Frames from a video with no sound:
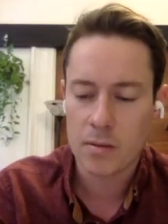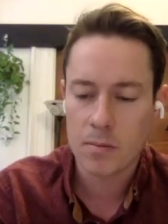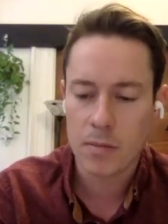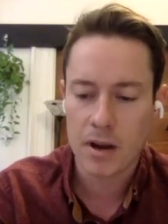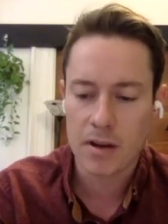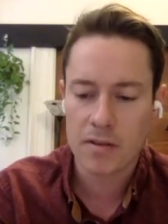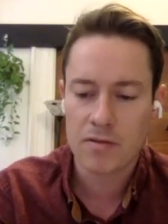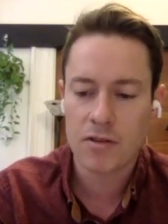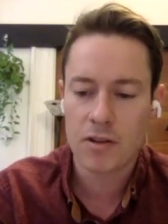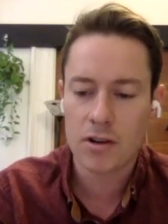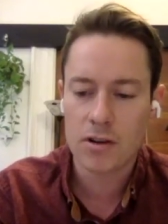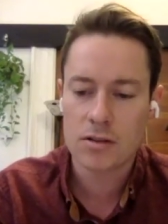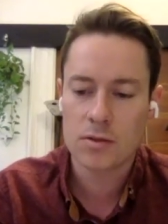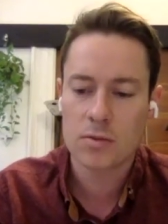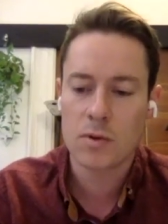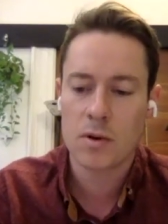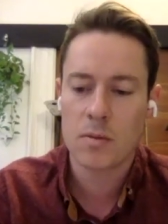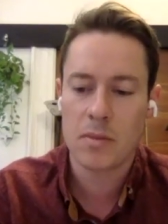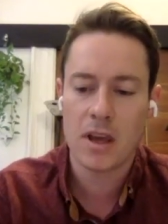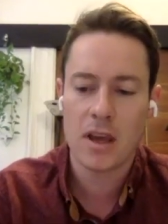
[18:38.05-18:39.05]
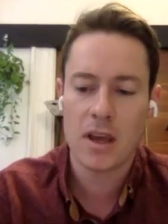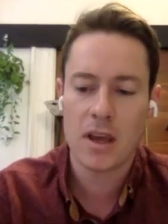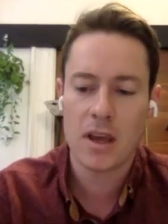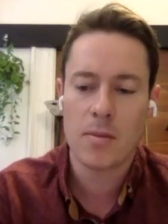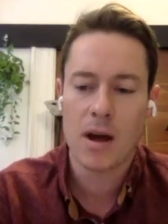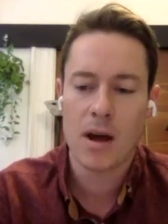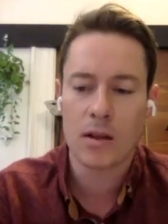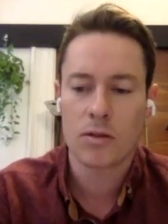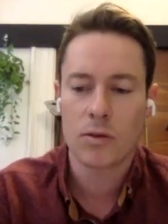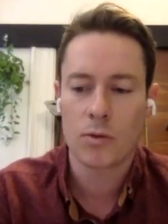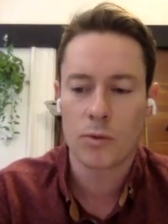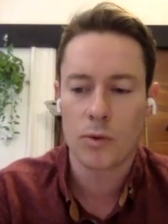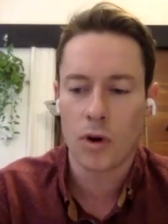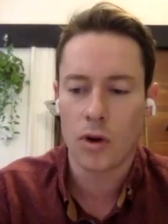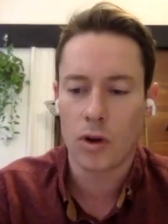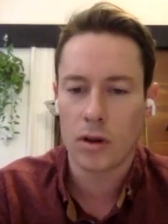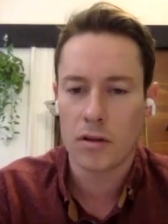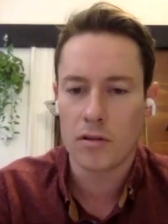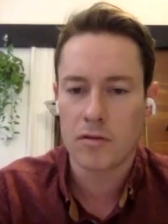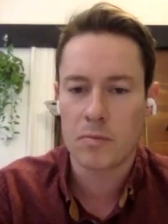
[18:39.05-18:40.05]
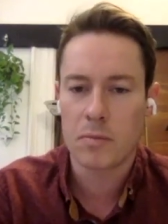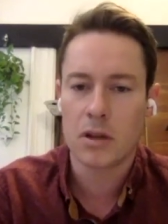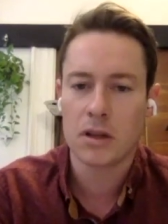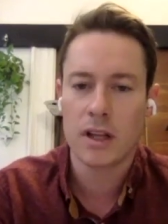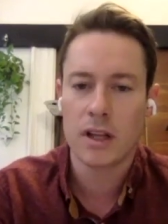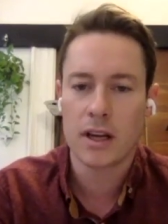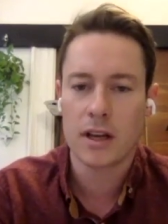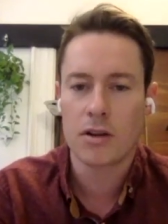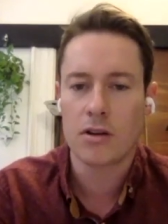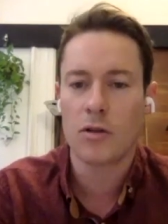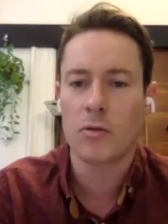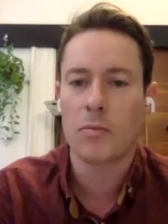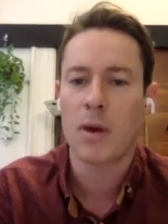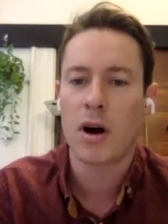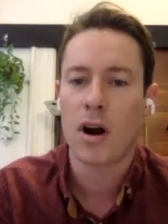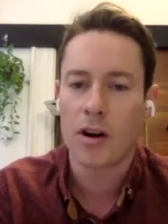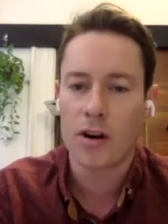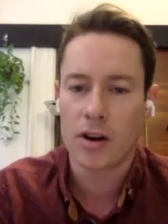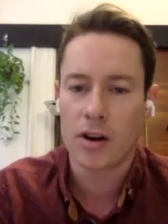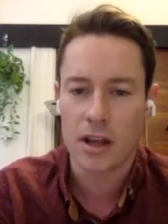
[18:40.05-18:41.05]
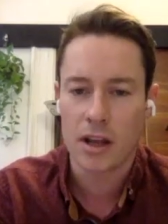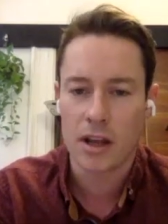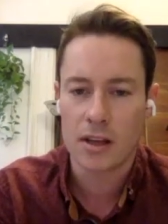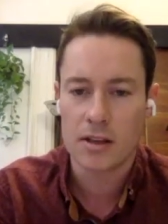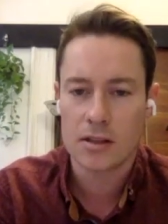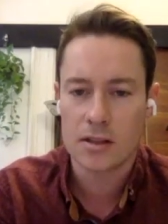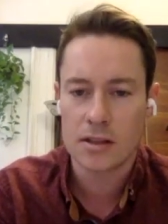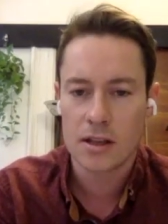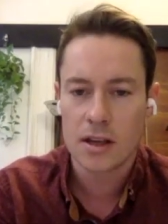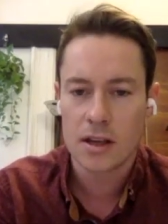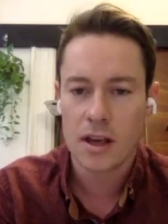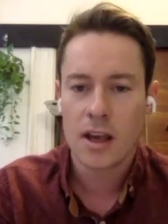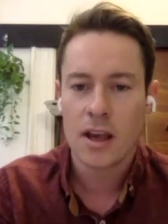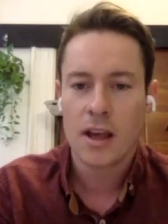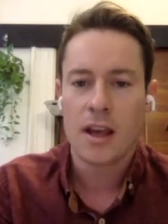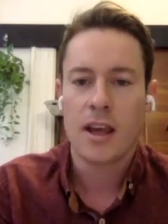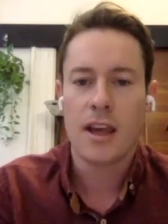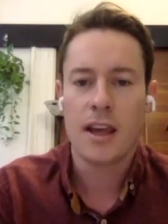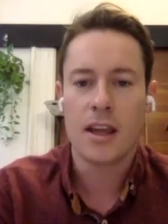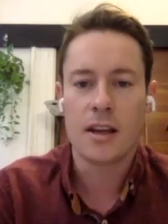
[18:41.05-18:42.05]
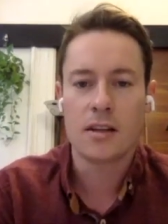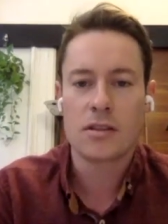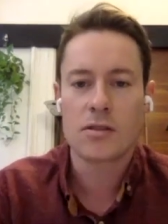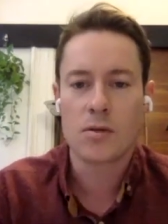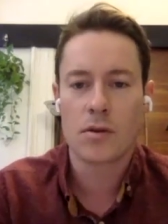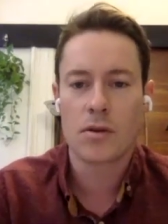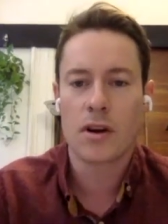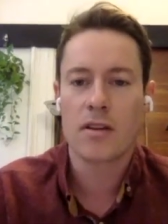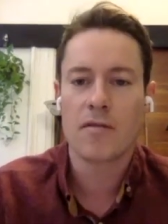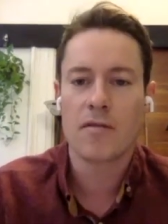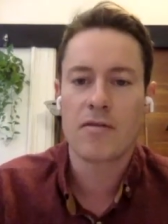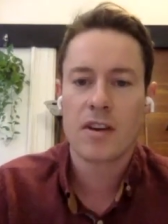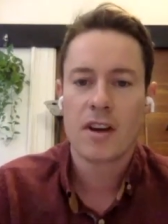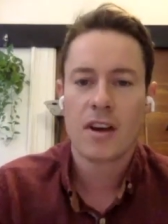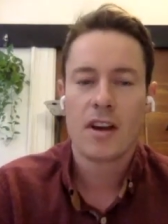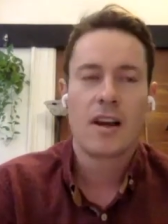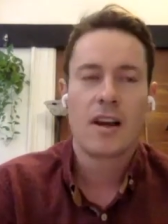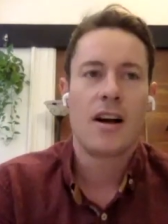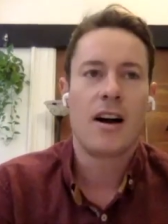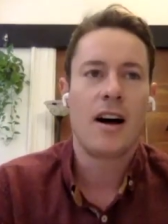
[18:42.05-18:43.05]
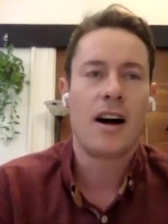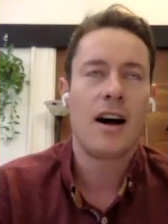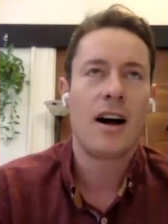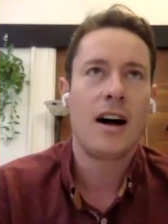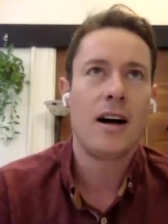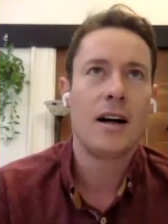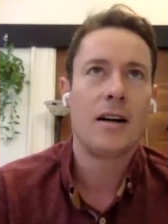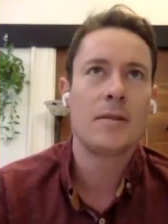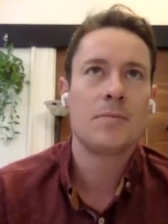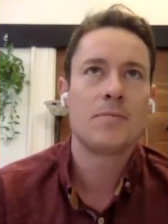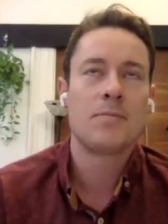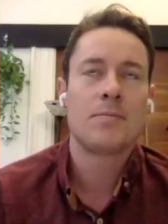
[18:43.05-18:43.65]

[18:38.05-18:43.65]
My first would be about the role of political parties in sort of uh,